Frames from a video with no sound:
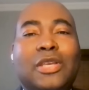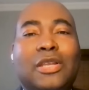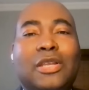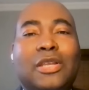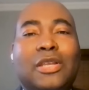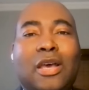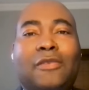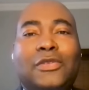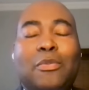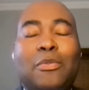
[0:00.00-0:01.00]
It was
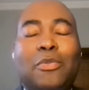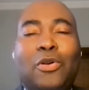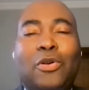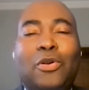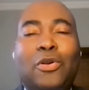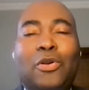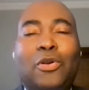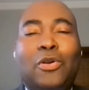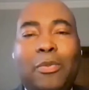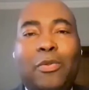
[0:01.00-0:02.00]
enough to motivate
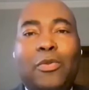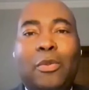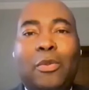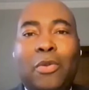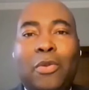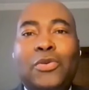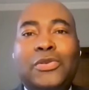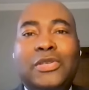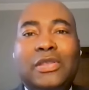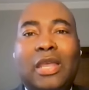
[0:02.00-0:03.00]
81 million
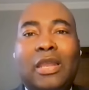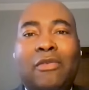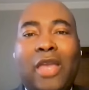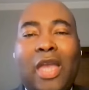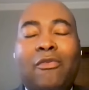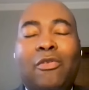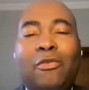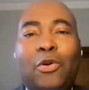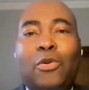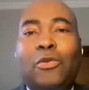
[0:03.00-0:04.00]
people, the most
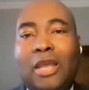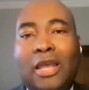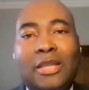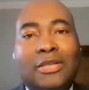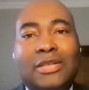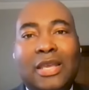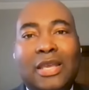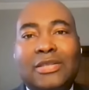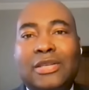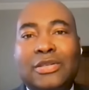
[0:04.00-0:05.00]
that have ever voted for a
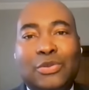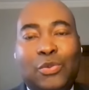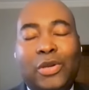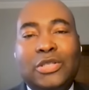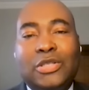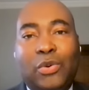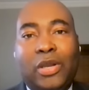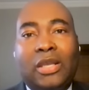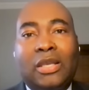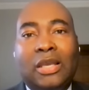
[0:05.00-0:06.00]
candidate for the United
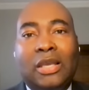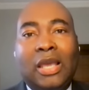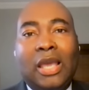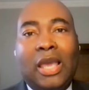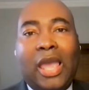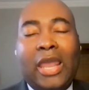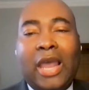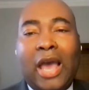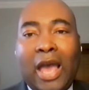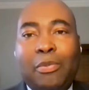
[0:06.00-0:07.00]
States in 2020.
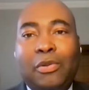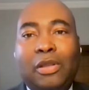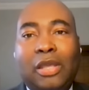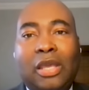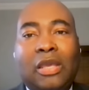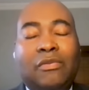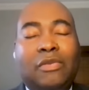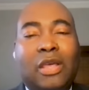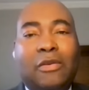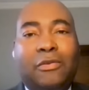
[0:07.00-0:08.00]
And I
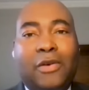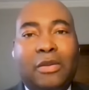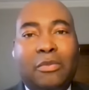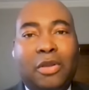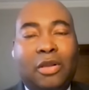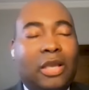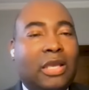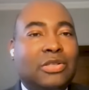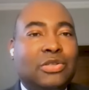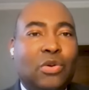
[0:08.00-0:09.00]
believe that
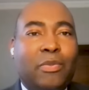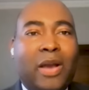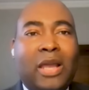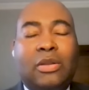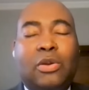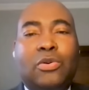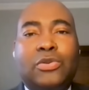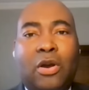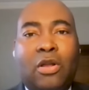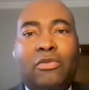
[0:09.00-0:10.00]
fundamentally, as Joe Biden goes
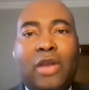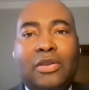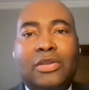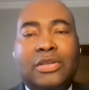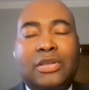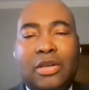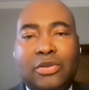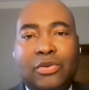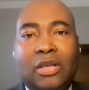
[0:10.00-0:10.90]
all around this country